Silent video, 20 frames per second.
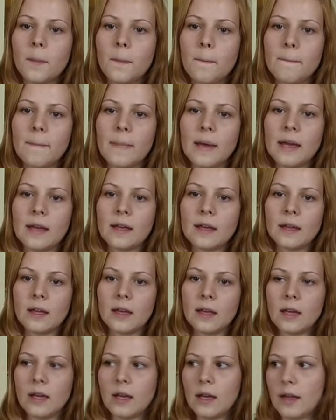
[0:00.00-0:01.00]
make
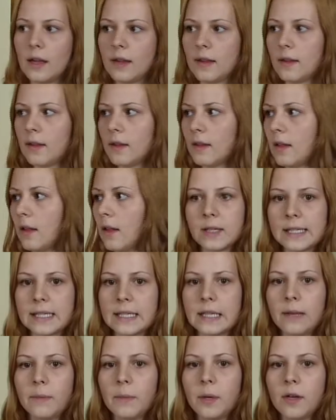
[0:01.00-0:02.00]
it
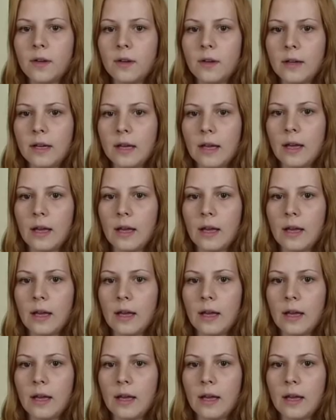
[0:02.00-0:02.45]
slimmer